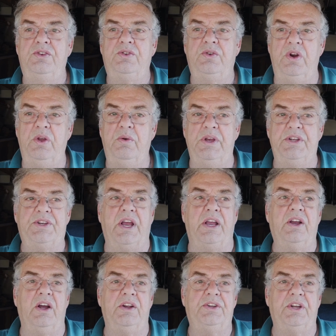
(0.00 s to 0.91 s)
So
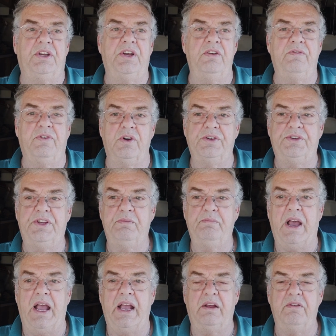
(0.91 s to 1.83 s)
anyways, I got to
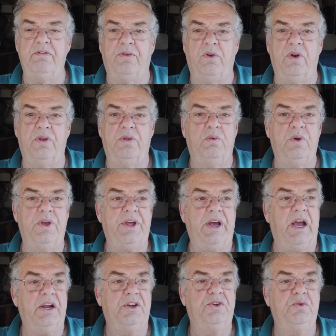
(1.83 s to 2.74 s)
conversing back and forth
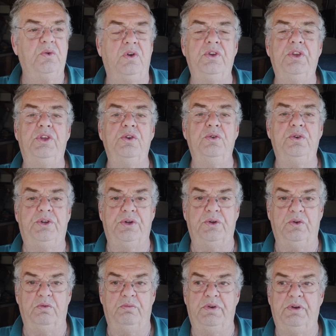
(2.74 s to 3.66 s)
with actual
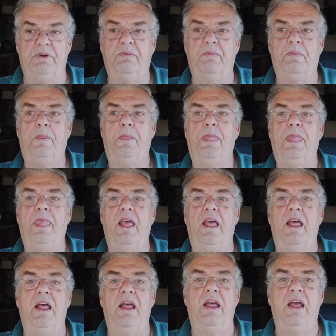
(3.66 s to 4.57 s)
YouTube,
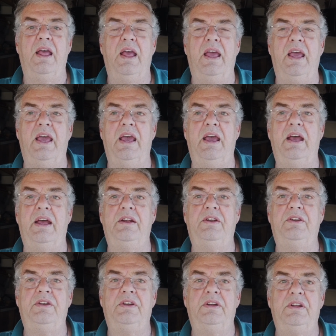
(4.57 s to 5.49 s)

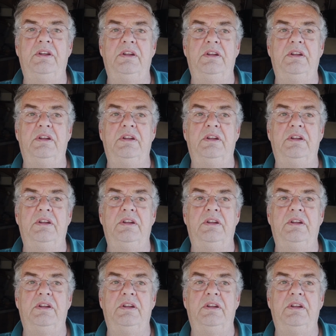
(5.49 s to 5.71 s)
and